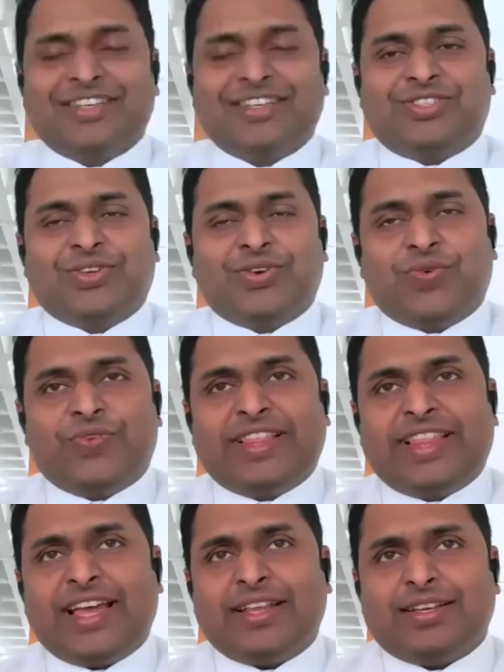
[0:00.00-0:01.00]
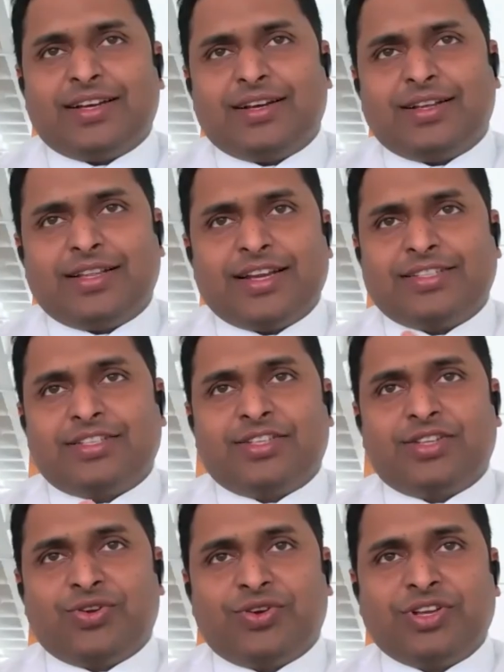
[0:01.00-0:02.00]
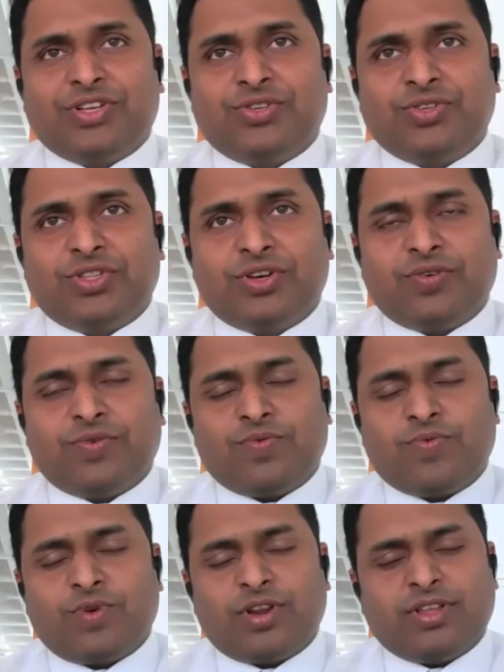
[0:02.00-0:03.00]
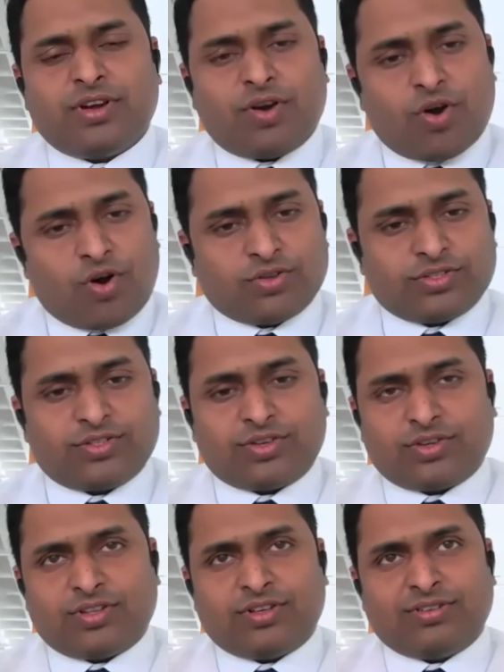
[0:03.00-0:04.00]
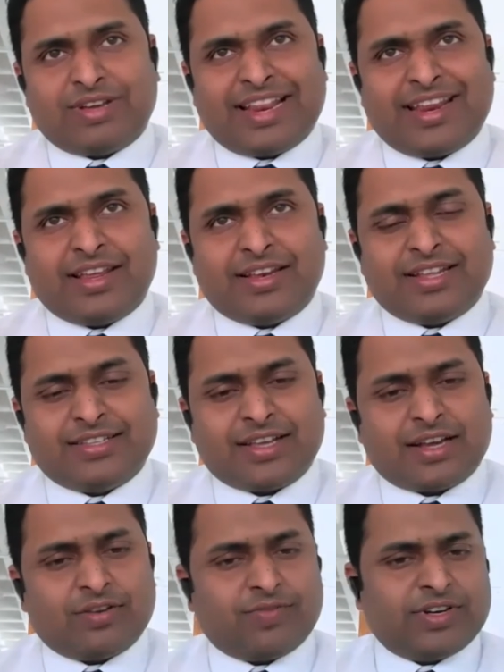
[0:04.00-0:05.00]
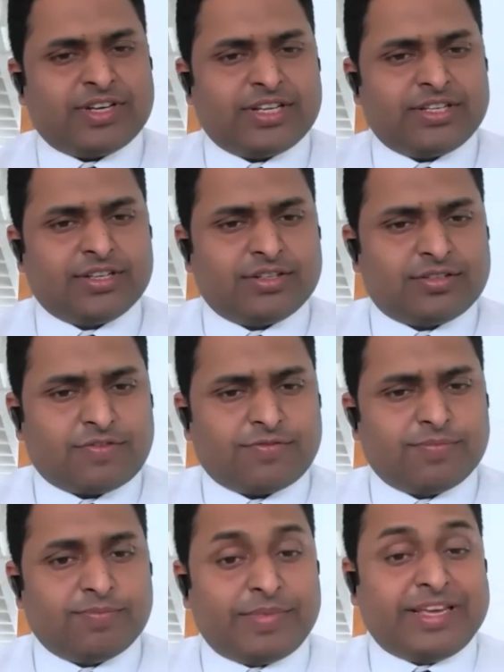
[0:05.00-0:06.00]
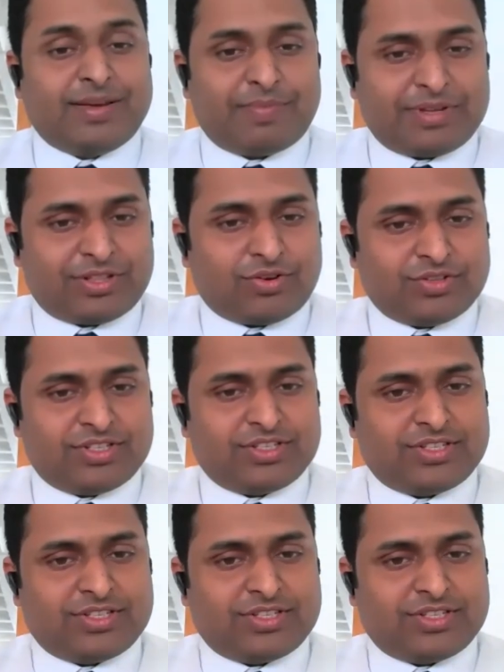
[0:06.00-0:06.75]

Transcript: So with that, let's look into what are the cons or any disadvantages of being a pathologist?